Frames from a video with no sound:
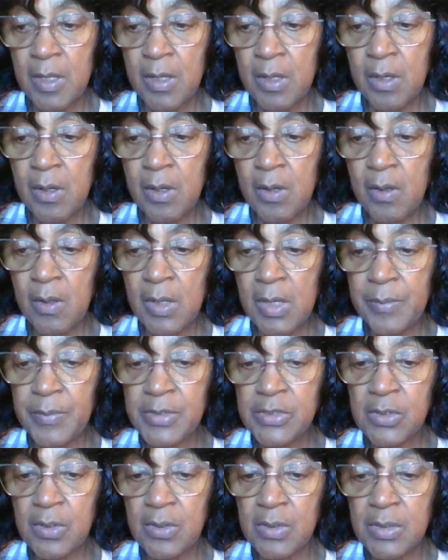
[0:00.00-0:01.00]
Oh, let me
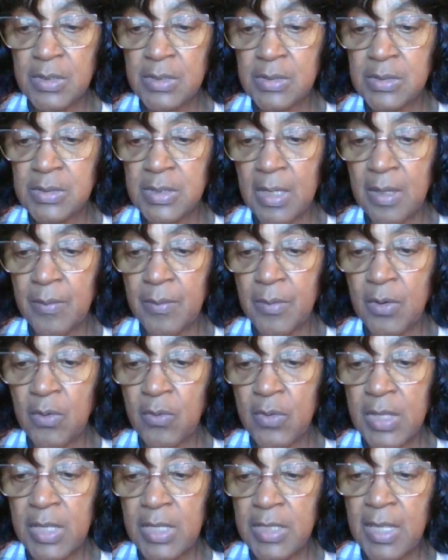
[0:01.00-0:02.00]
turn this up.
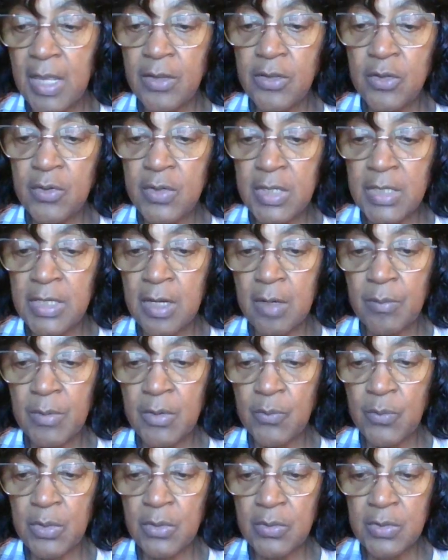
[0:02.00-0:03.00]
Okay, yeah, you can hear me
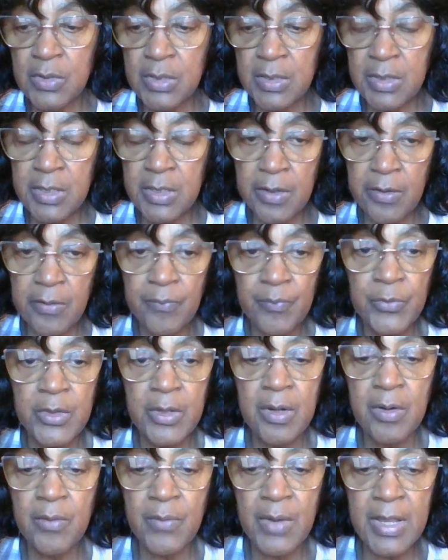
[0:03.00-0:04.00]
real good here.
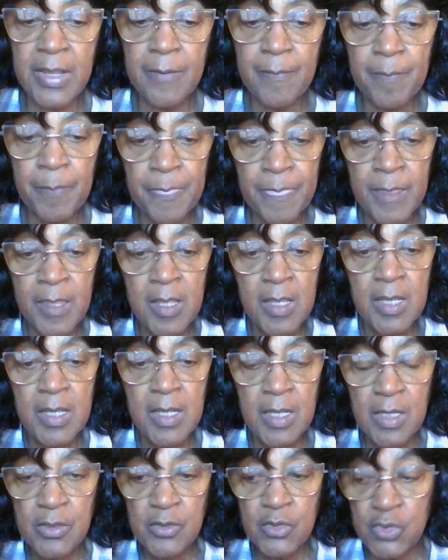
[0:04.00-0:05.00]
All right.
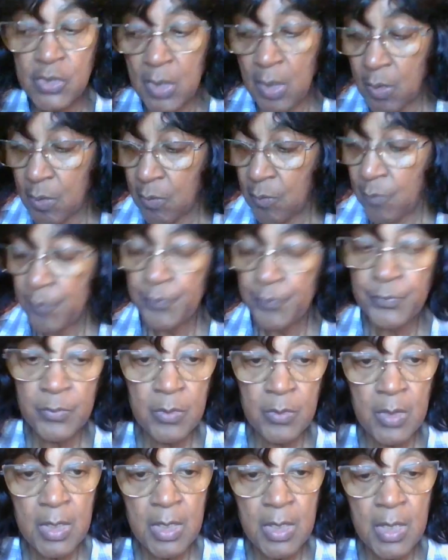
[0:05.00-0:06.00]
So,
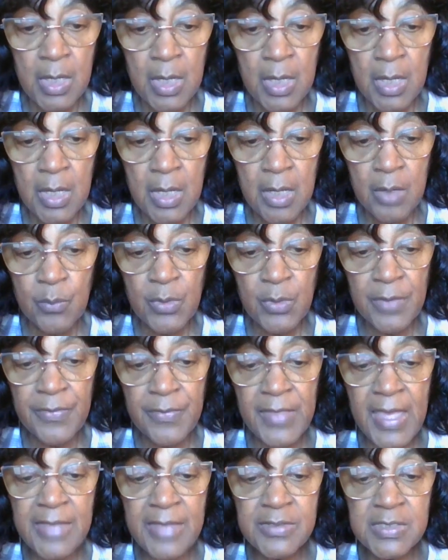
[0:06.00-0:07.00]
with
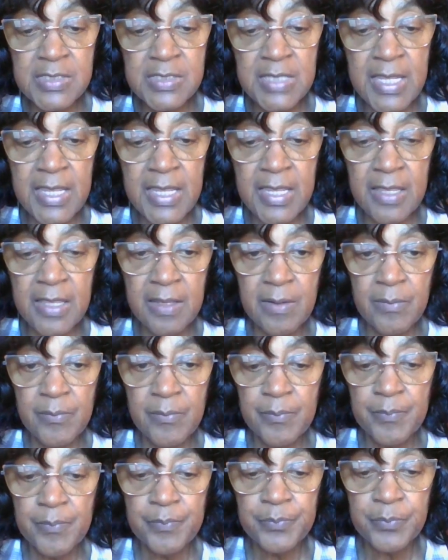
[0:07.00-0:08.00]
that said,
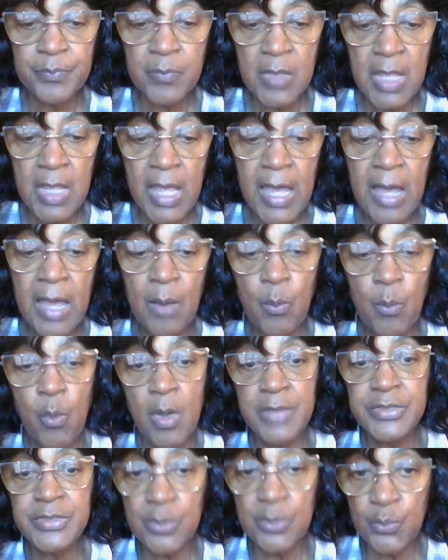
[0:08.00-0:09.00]
I
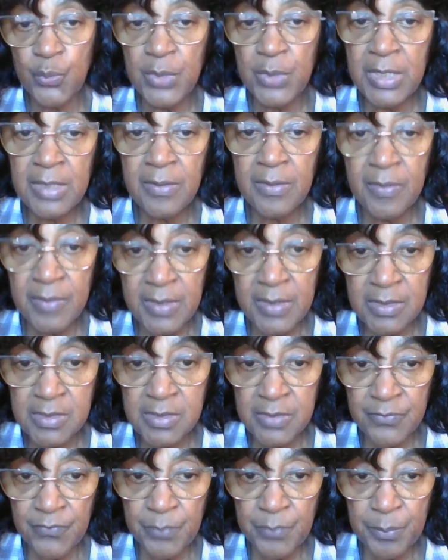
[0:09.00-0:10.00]
want to read
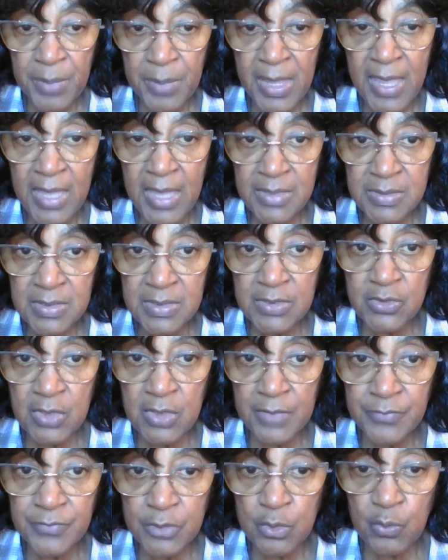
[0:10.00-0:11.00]
this passage
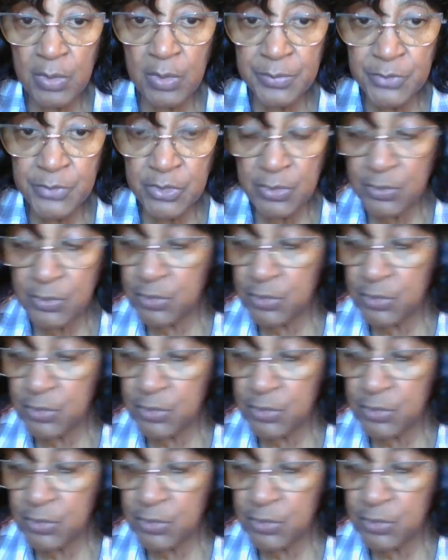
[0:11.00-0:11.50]
of scripture